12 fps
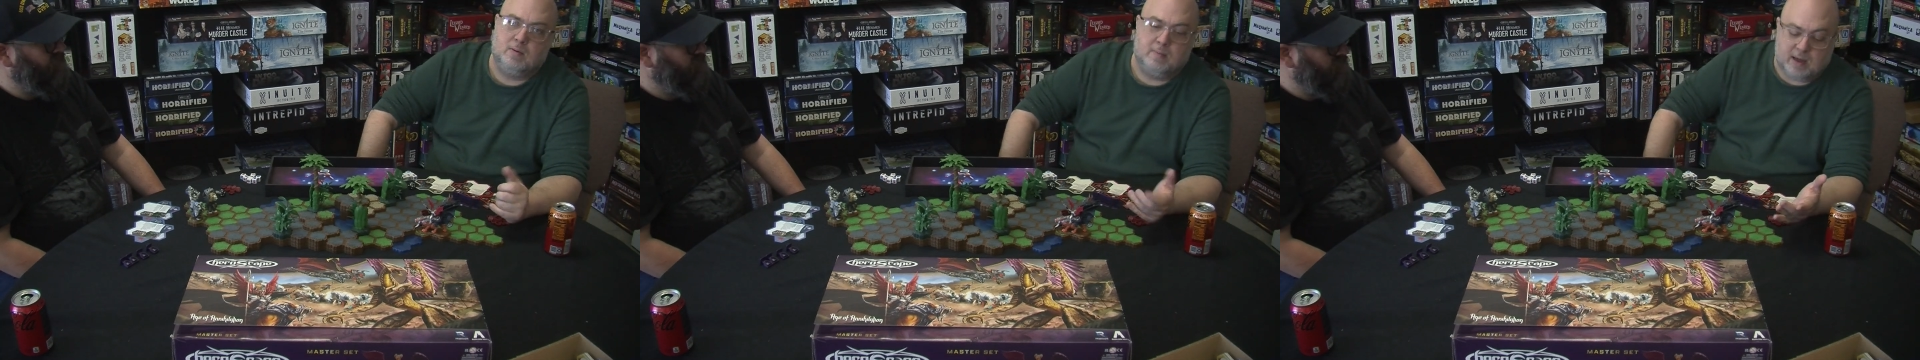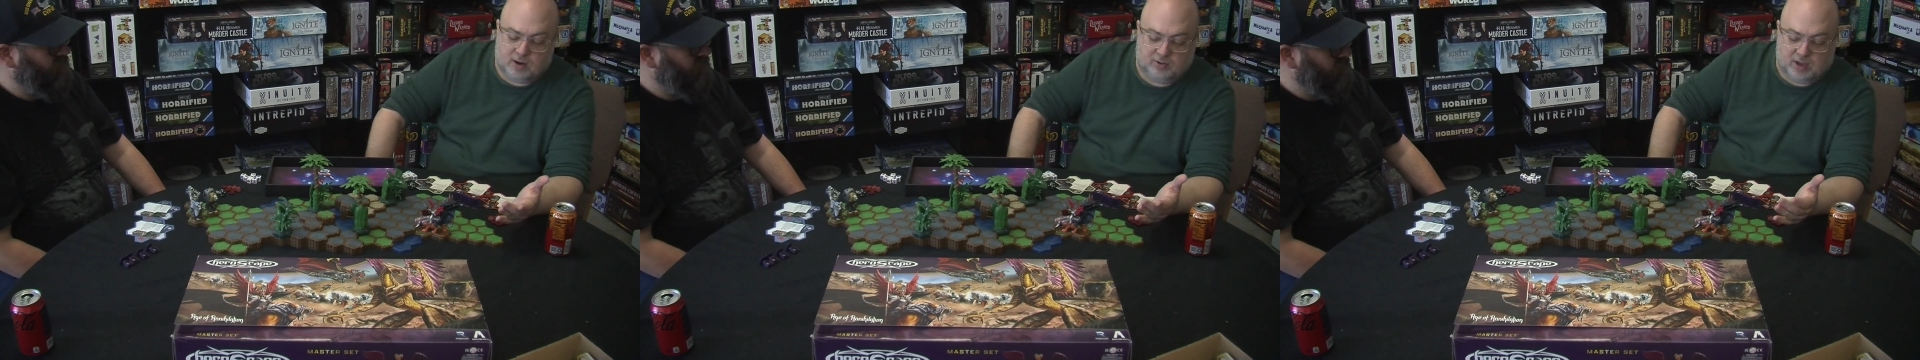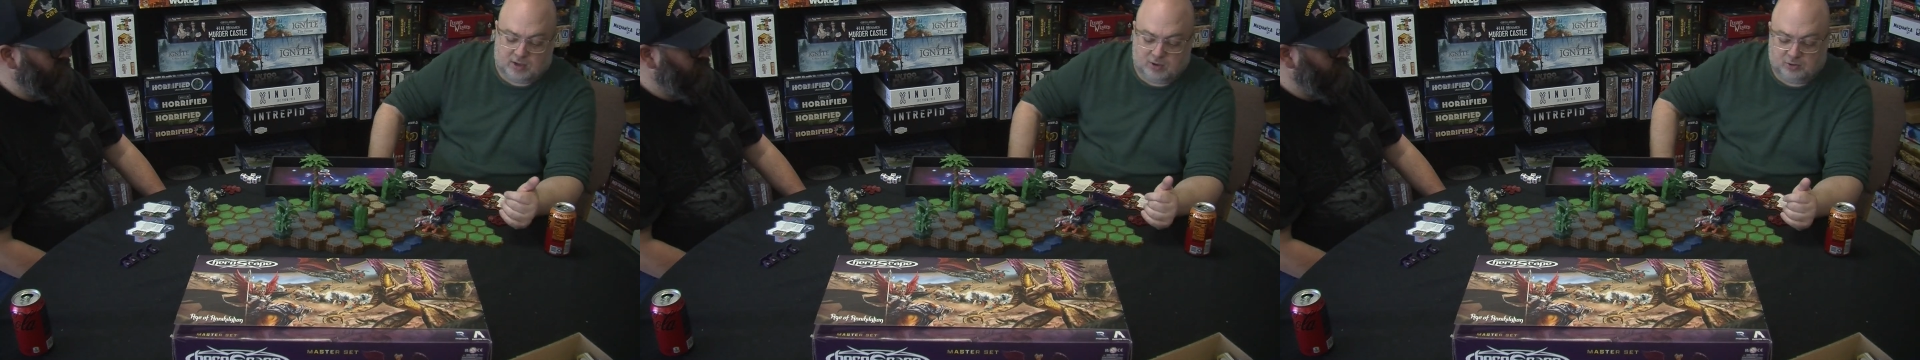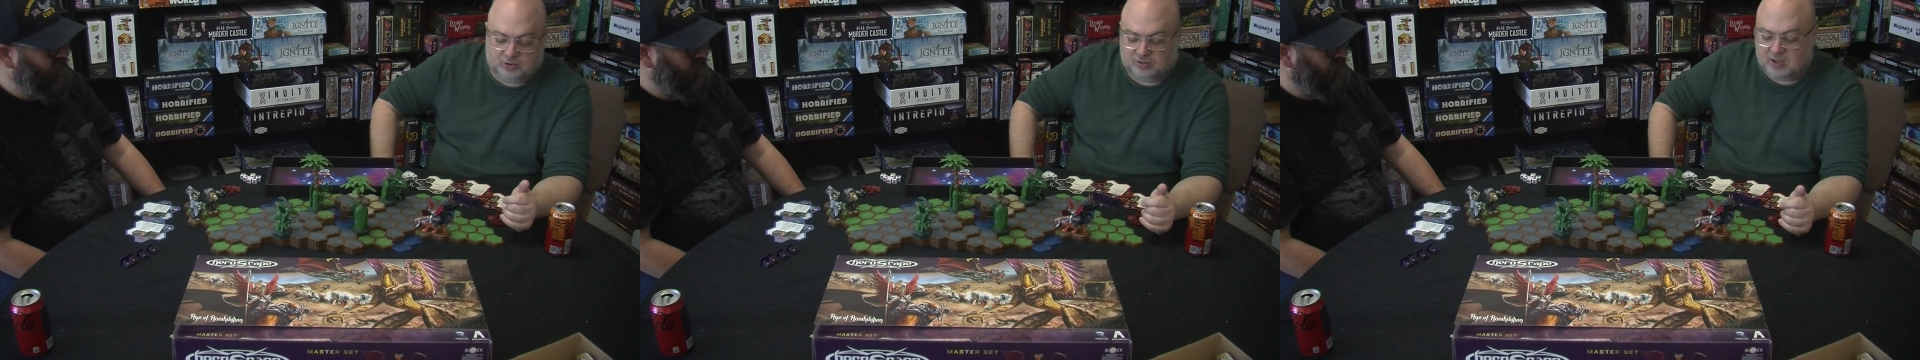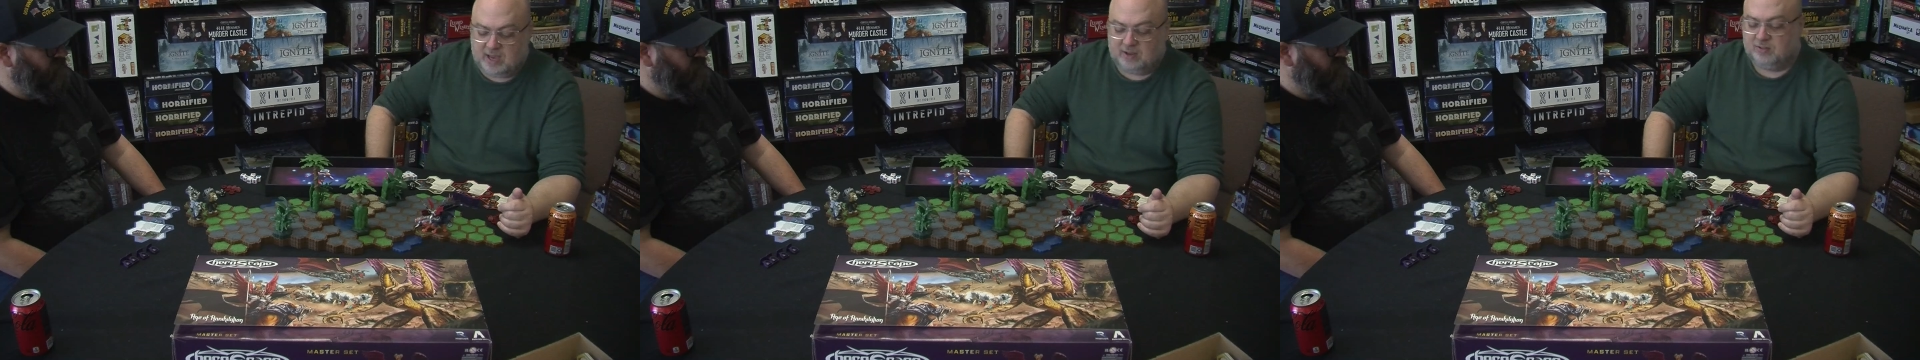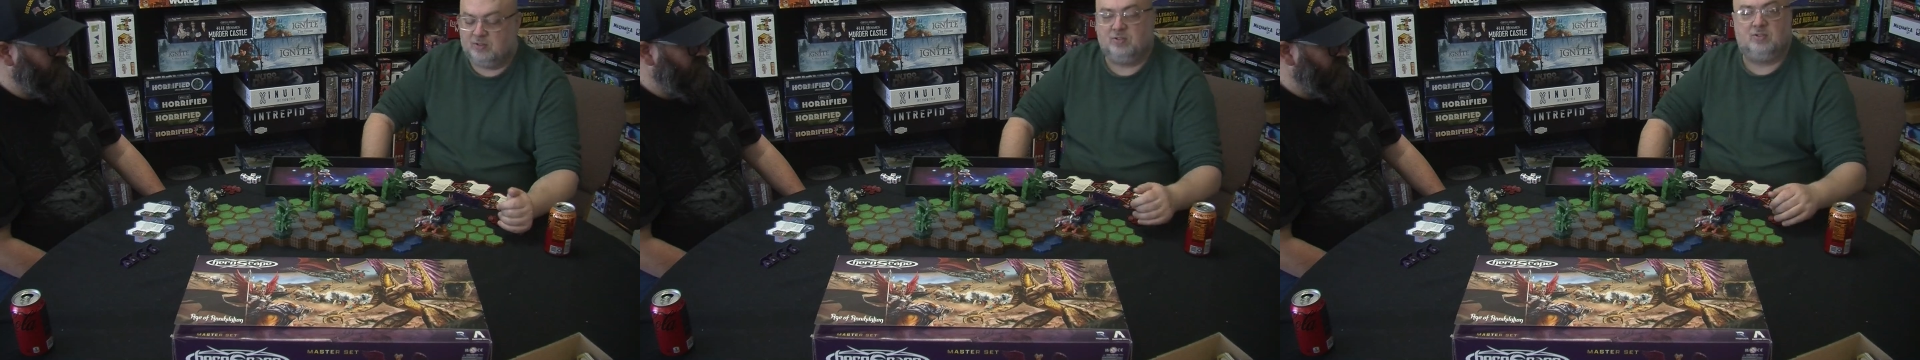Battletech uses
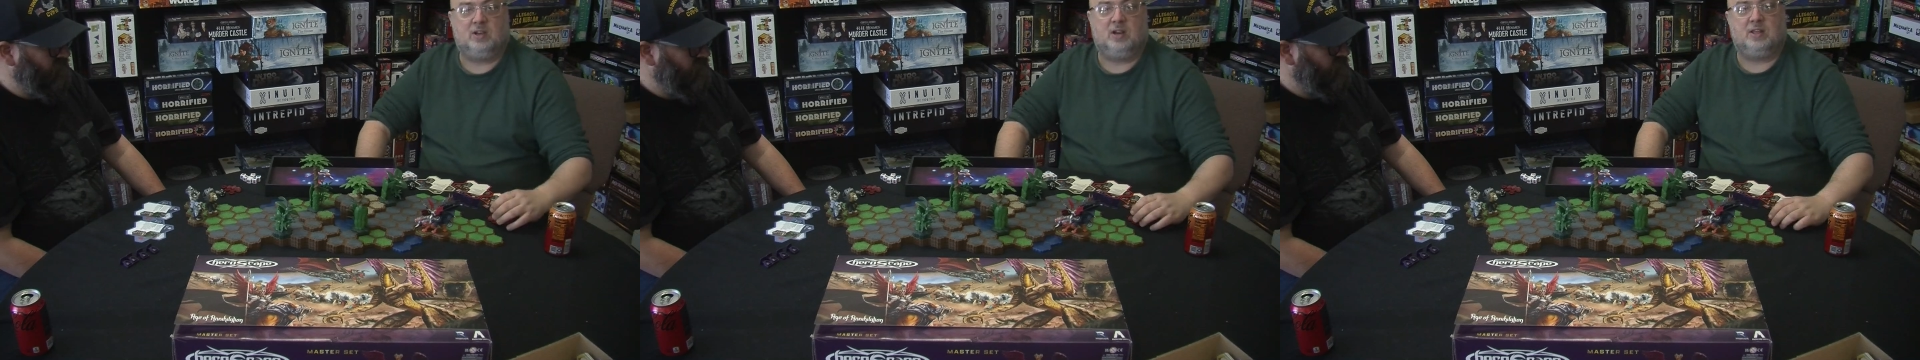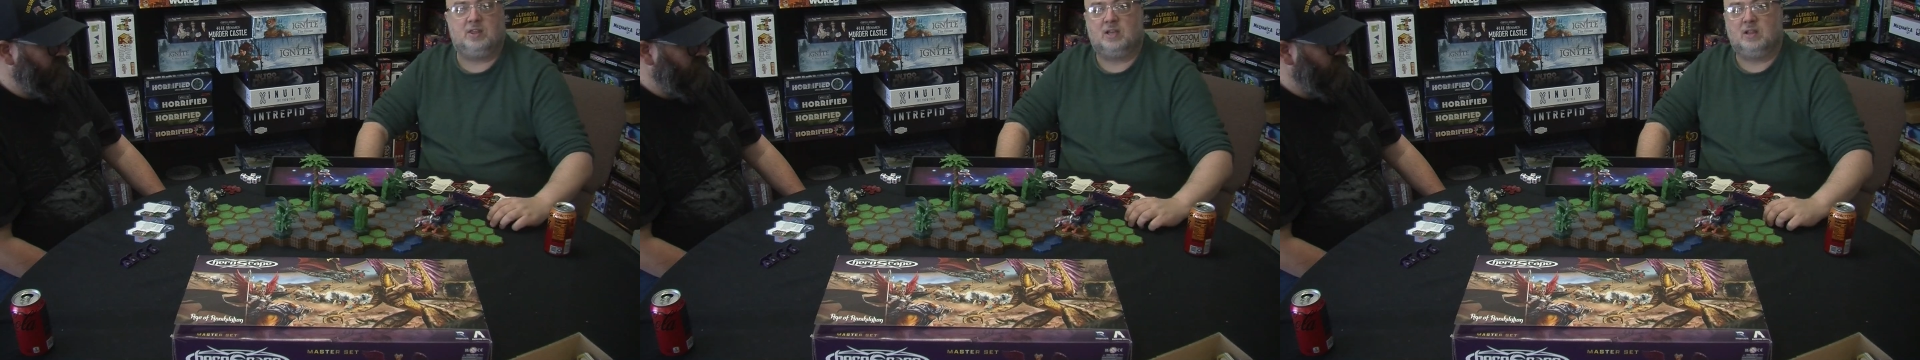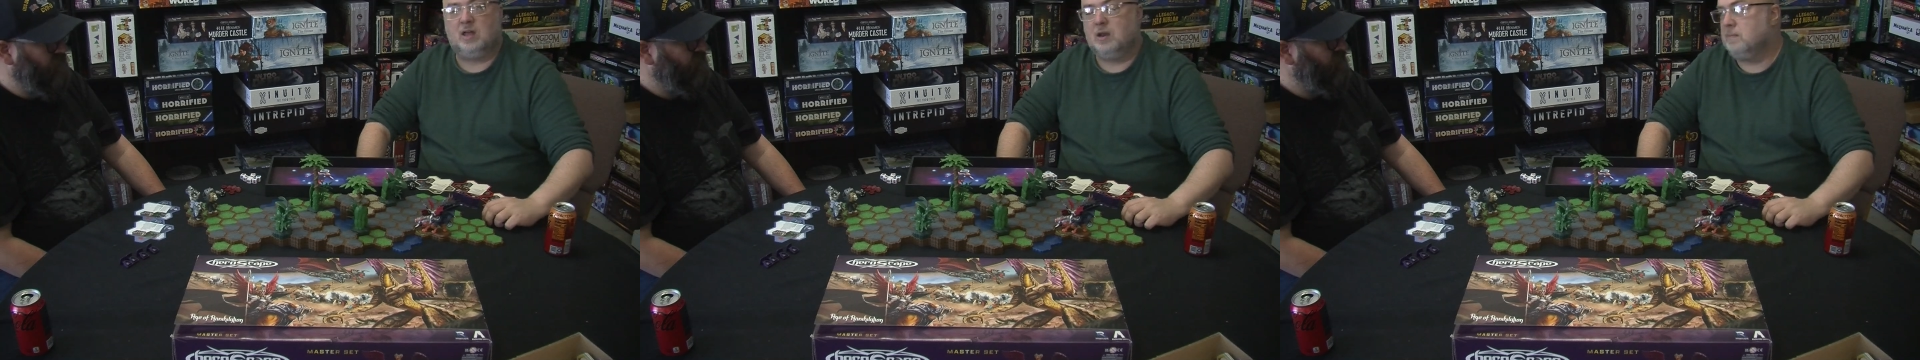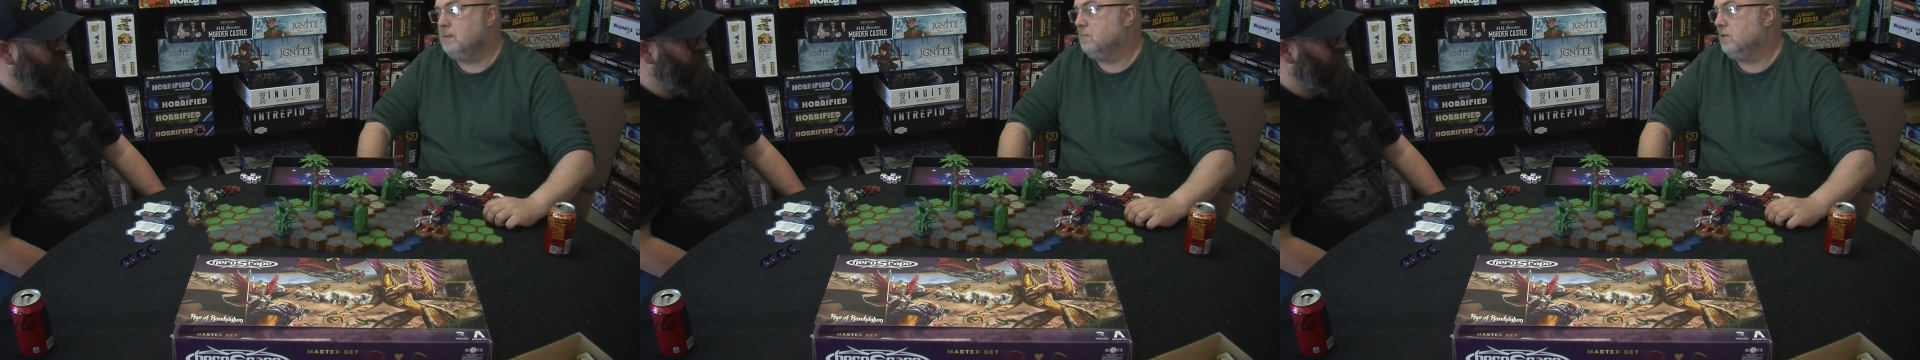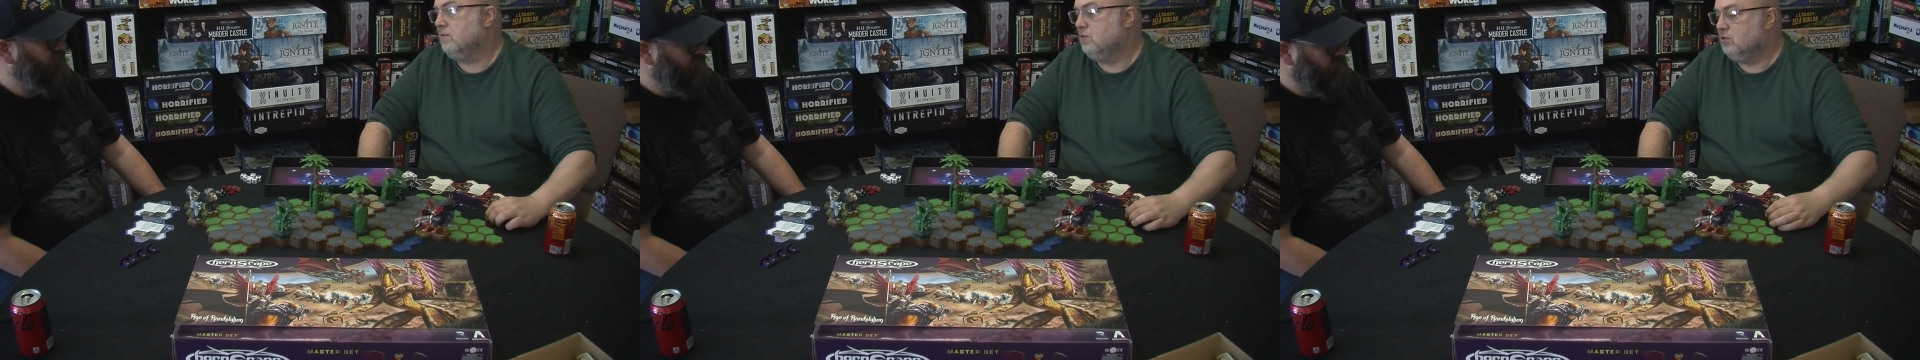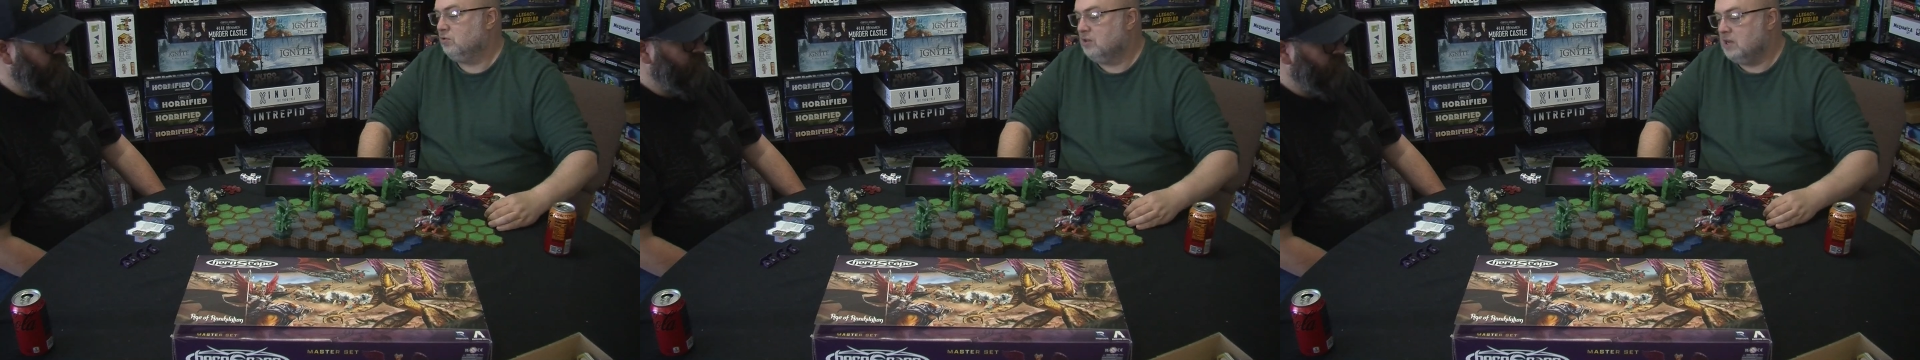hexes, and I think a lot of people have
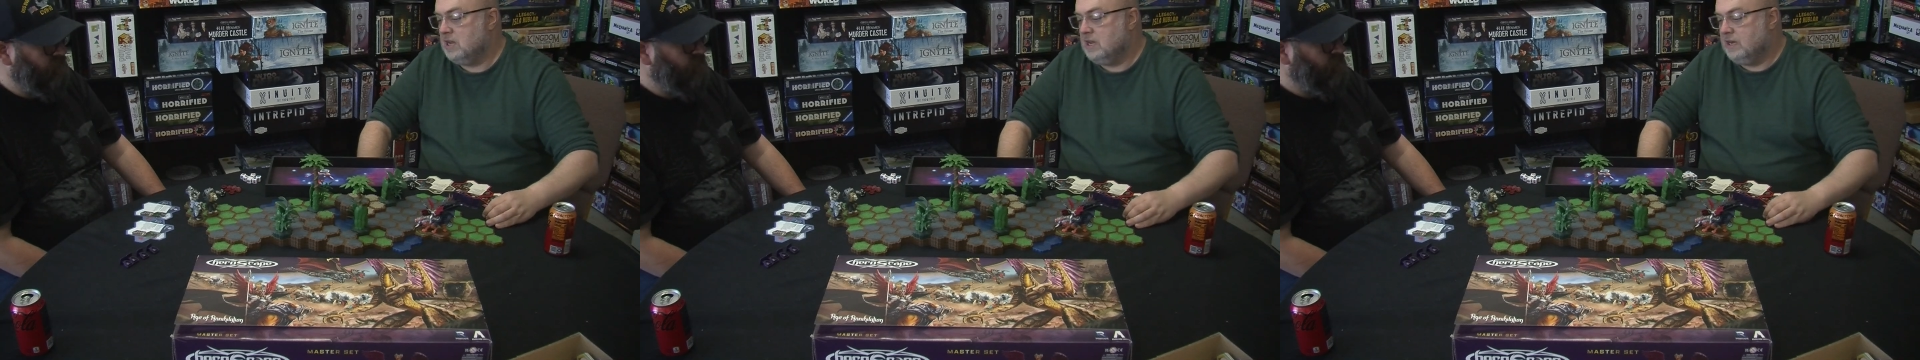used